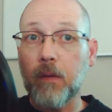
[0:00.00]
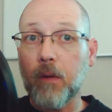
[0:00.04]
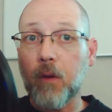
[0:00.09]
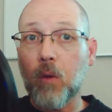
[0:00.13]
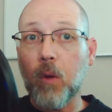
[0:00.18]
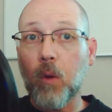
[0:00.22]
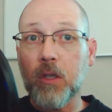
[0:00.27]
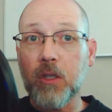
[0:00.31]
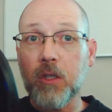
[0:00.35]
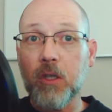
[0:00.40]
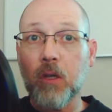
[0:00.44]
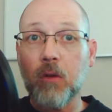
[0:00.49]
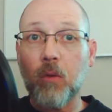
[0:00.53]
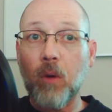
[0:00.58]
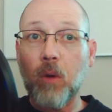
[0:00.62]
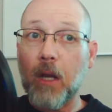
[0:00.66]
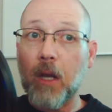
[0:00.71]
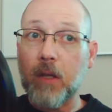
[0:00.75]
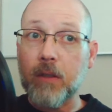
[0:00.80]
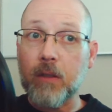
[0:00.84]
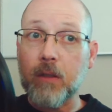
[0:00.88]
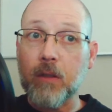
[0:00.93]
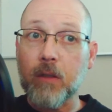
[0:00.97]
the question
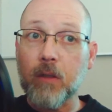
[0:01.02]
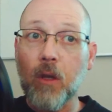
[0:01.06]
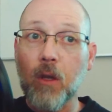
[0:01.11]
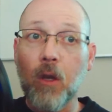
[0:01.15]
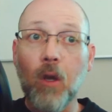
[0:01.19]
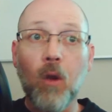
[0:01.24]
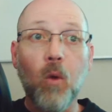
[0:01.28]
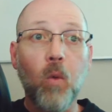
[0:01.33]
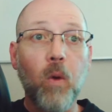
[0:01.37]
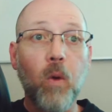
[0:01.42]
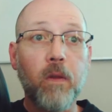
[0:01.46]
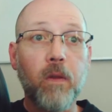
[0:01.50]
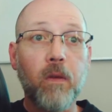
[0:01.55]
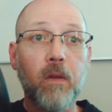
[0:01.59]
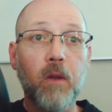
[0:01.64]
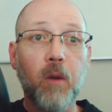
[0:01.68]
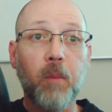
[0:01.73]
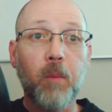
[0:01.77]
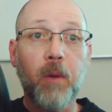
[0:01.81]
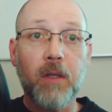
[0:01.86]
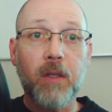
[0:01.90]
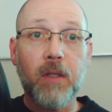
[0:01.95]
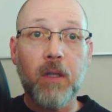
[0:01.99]
arises whether
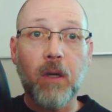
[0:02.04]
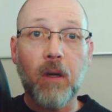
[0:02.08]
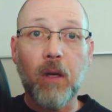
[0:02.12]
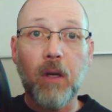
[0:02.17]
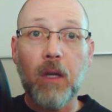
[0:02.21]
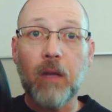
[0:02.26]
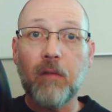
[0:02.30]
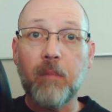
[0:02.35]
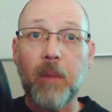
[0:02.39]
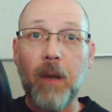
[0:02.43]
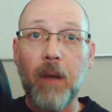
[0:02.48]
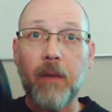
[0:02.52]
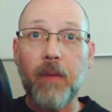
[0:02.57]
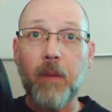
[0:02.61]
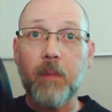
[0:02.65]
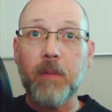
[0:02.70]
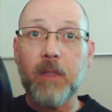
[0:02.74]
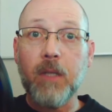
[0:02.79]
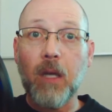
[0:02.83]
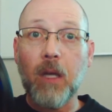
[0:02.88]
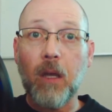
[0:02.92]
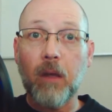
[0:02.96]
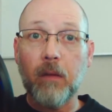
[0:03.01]
their posterity have bound
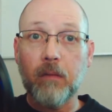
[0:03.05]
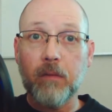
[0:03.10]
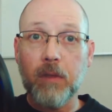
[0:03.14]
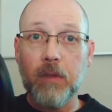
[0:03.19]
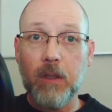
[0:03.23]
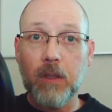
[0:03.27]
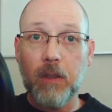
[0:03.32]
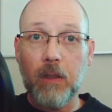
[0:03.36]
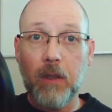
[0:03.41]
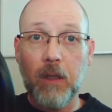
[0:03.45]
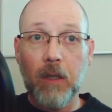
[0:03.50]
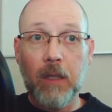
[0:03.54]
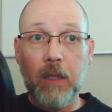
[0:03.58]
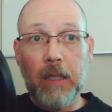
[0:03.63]
themselves.